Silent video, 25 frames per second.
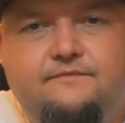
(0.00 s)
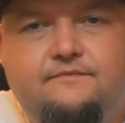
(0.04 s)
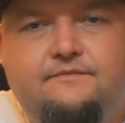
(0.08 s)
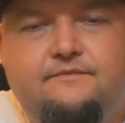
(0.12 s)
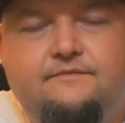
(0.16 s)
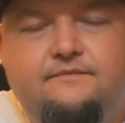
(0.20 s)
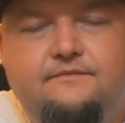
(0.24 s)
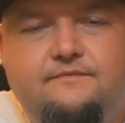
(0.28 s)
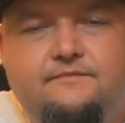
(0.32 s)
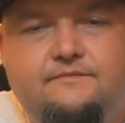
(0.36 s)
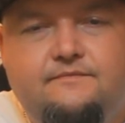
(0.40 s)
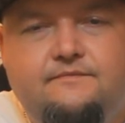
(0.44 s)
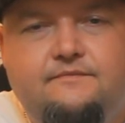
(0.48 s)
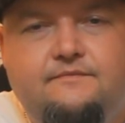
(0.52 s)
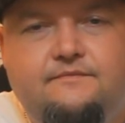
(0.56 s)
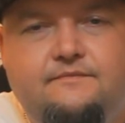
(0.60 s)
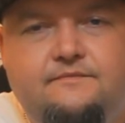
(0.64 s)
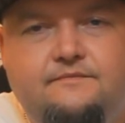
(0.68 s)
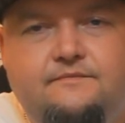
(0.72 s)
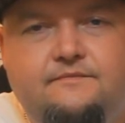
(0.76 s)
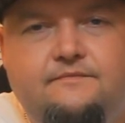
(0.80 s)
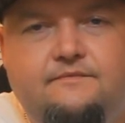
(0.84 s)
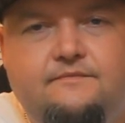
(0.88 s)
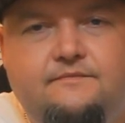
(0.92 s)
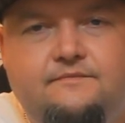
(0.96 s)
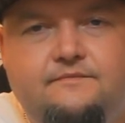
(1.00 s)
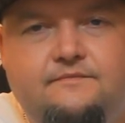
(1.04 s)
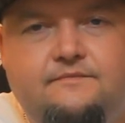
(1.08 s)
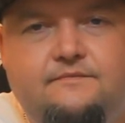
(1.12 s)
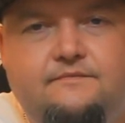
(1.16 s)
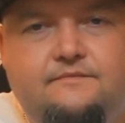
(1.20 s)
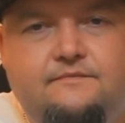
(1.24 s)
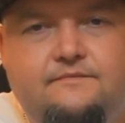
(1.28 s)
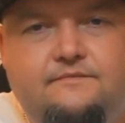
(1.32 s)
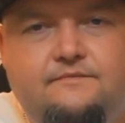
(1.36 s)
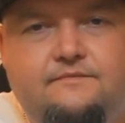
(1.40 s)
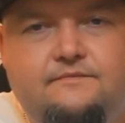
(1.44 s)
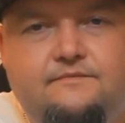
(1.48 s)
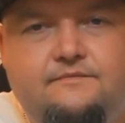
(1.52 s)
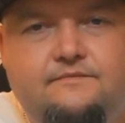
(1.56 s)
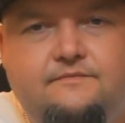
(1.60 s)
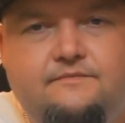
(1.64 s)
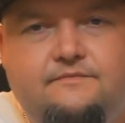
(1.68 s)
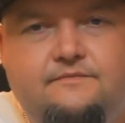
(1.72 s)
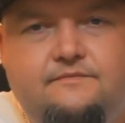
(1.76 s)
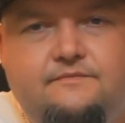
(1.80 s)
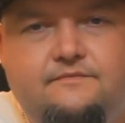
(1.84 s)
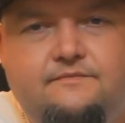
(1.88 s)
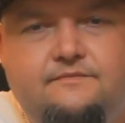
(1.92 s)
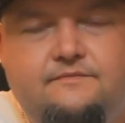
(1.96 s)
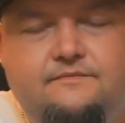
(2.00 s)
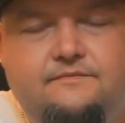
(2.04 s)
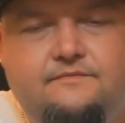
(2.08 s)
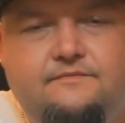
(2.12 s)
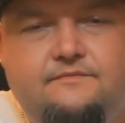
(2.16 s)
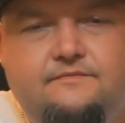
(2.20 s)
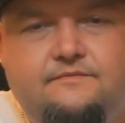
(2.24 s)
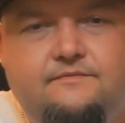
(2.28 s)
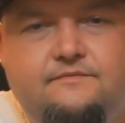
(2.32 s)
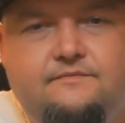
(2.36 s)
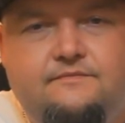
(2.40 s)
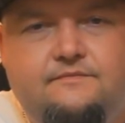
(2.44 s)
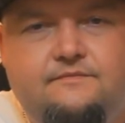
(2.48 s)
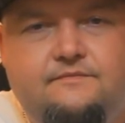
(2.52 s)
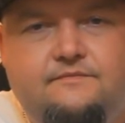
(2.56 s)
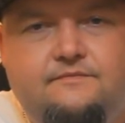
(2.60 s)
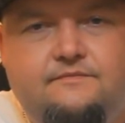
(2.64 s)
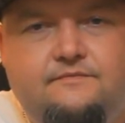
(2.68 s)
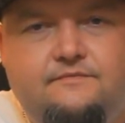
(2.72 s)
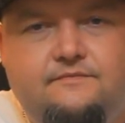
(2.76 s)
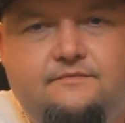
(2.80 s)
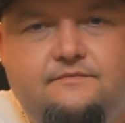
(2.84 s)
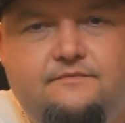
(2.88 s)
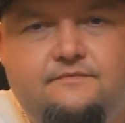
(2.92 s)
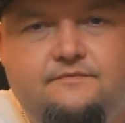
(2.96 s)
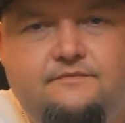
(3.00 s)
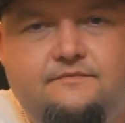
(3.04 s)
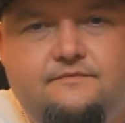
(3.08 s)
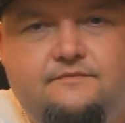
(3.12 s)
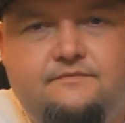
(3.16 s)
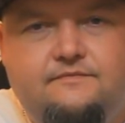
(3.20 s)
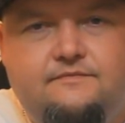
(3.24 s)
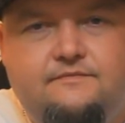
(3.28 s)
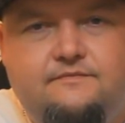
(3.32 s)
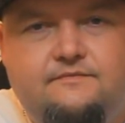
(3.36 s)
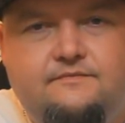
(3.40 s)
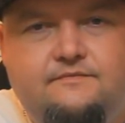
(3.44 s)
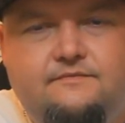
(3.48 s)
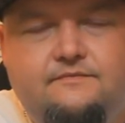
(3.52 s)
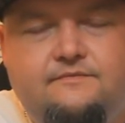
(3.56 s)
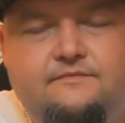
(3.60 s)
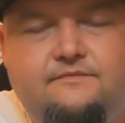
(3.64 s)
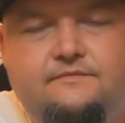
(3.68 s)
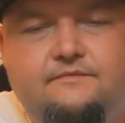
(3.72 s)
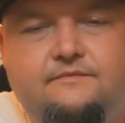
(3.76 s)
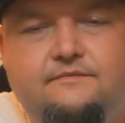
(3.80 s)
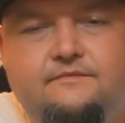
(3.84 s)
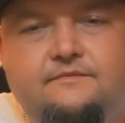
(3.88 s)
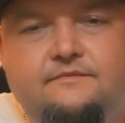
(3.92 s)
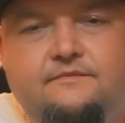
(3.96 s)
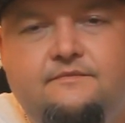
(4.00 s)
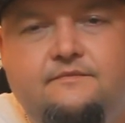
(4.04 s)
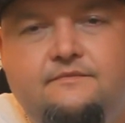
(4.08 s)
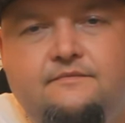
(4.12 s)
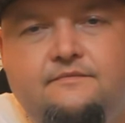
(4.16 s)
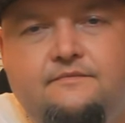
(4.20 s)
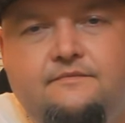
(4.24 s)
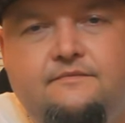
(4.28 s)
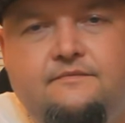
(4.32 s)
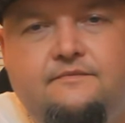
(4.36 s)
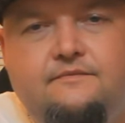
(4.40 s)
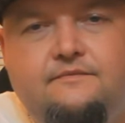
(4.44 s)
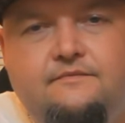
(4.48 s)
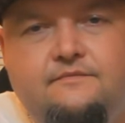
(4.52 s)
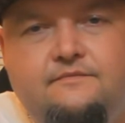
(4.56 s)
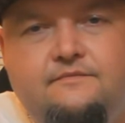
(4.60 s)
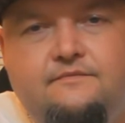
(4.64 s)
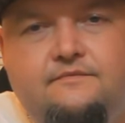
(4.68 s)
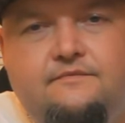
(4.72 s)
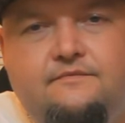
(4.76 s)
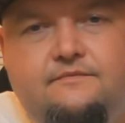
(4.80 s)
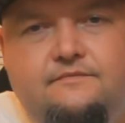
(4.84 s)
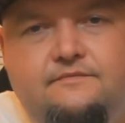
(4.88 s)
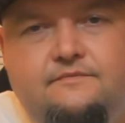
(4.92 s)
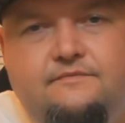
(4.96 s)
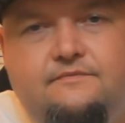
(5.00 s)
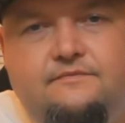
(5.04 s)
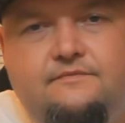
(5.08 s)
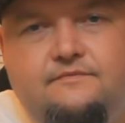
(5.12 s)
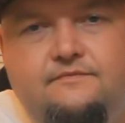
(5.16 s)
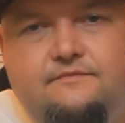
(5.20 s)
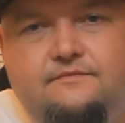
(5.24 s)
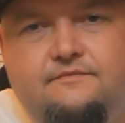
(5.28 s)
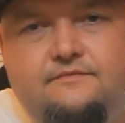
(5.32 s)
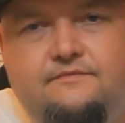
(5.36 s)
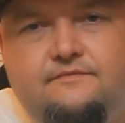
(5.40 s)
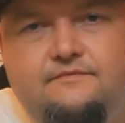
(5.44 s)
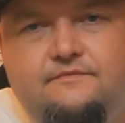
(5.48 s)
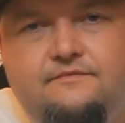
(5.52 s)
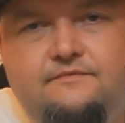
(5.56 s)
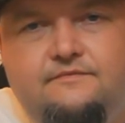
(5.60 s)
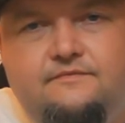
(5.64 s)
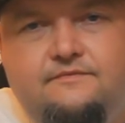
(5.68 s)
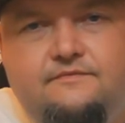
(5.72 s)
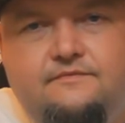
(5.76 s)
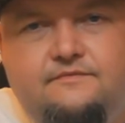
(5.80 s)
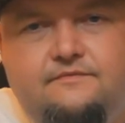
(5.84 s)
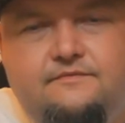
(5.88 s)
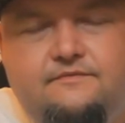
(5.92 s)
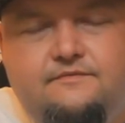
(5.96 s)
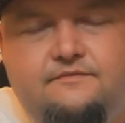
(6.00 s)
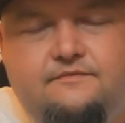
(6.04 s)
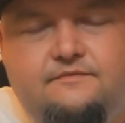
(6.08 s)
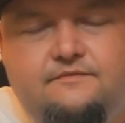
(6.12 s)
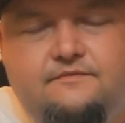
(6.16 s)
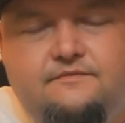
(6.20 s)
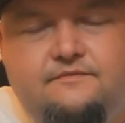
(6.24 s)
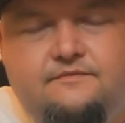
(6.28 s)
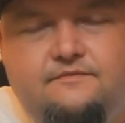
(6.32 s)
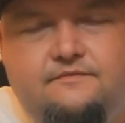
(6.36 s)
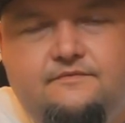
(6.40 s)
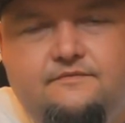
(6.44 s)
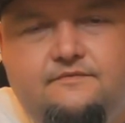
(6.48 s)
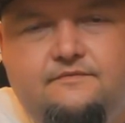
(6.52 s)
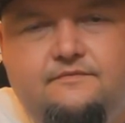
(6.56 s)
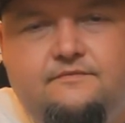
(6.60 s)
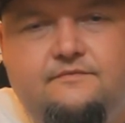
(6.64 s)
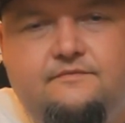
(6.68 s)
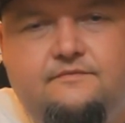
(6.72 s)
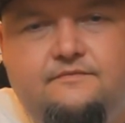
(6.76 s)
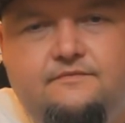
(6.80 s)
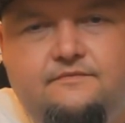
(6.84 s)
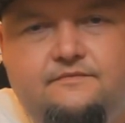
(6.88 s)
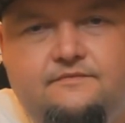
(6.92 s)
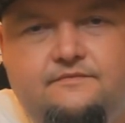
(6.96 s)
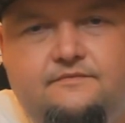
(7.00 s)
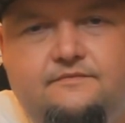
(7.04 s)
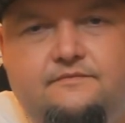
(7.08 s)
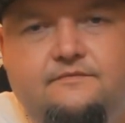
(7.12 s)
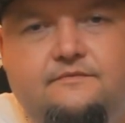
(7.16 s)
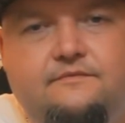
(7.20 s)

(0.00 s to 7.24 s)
This person isn't speaking.